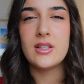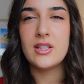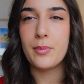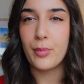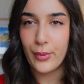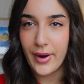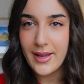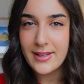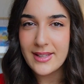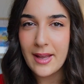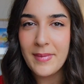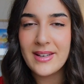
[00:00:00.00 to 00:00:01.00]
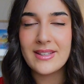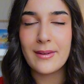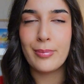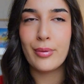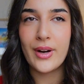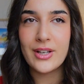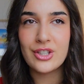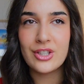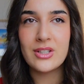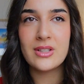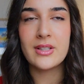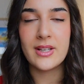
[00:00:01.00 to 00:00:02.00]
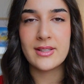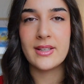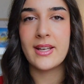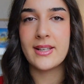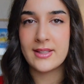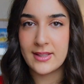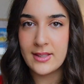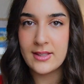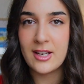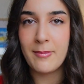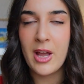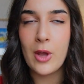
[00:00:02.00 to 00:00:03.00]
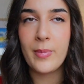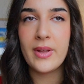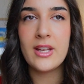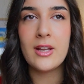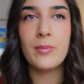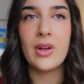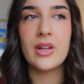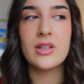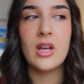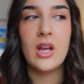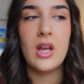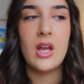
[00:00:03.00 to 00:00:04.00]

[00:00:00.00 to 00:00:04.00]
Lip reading: depressed. I mean, depression doesn't exist in my opinion, but